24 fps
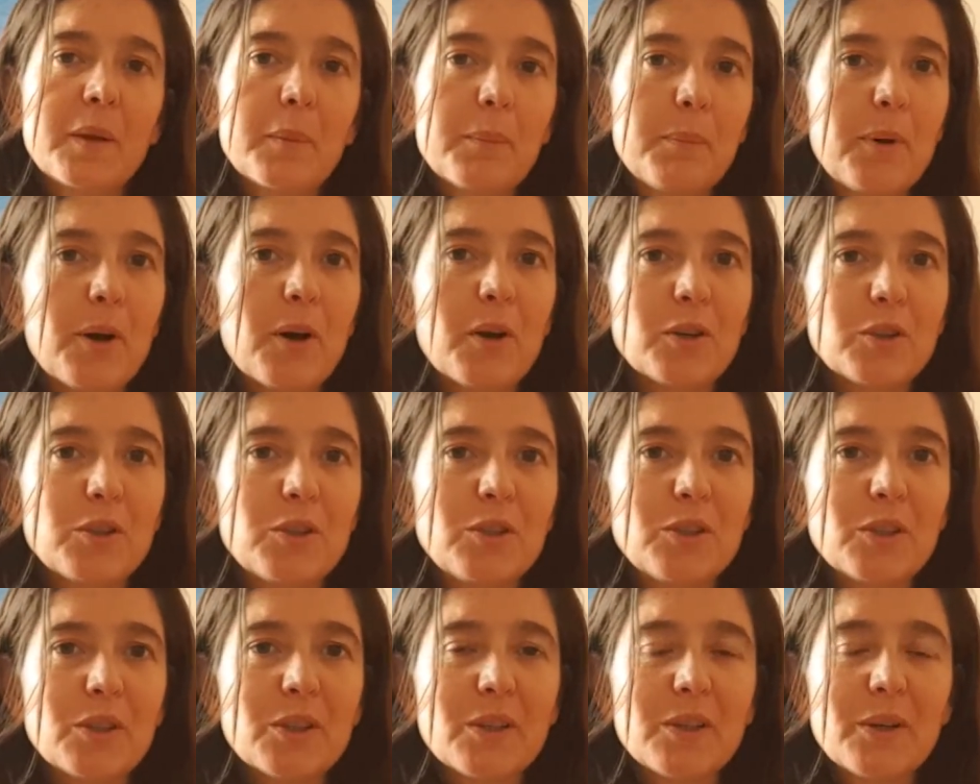
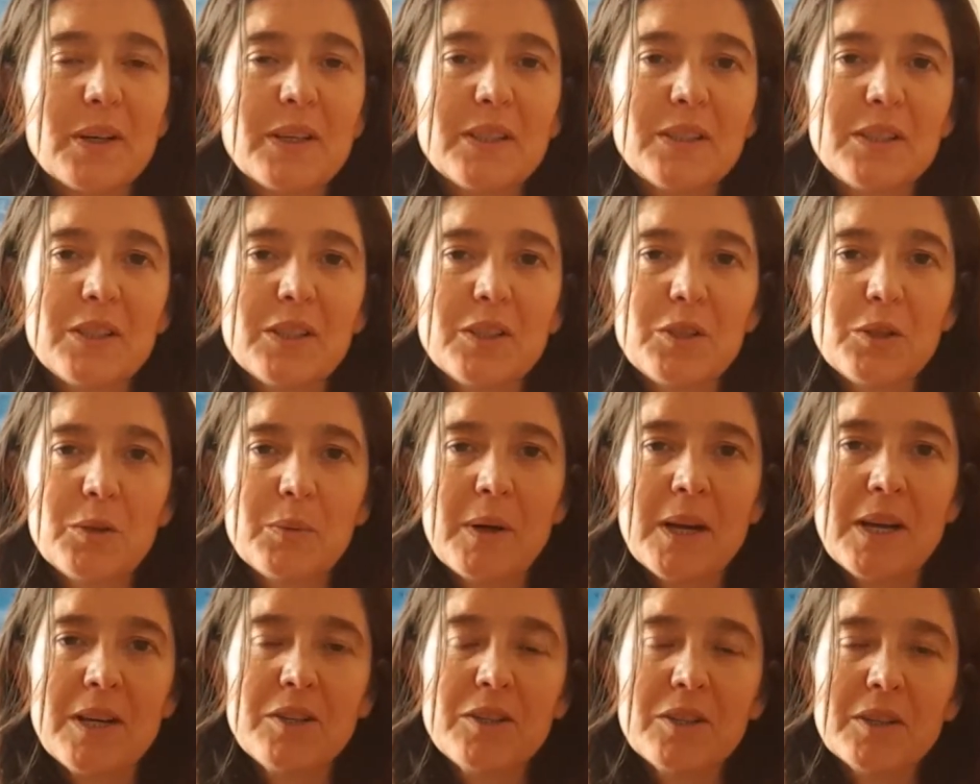posture and
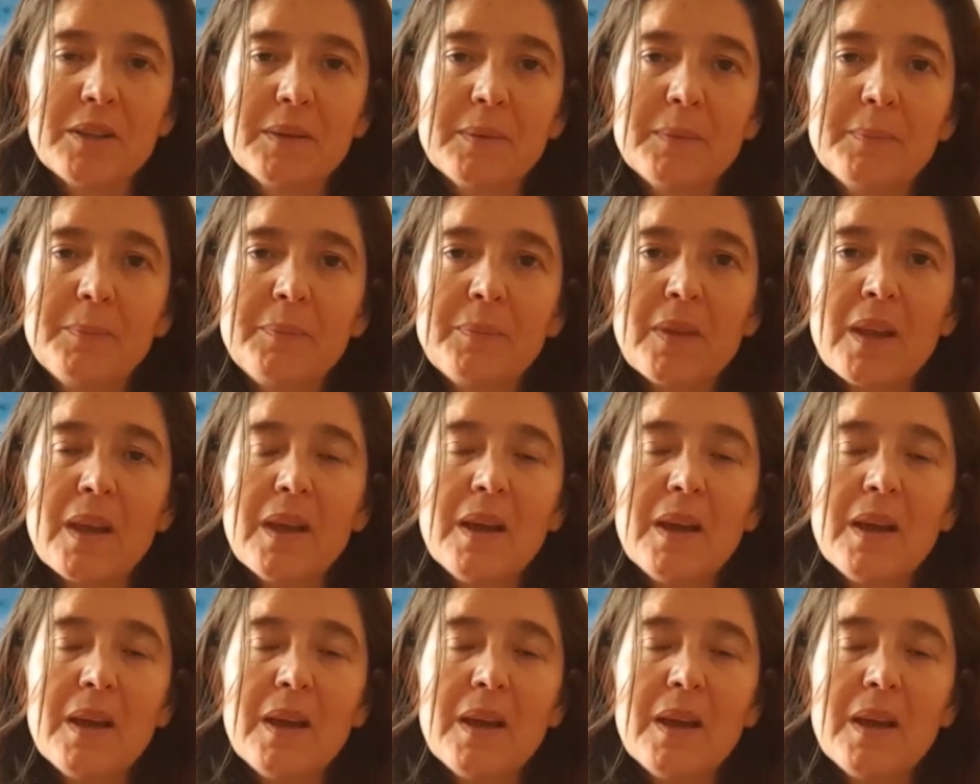situation.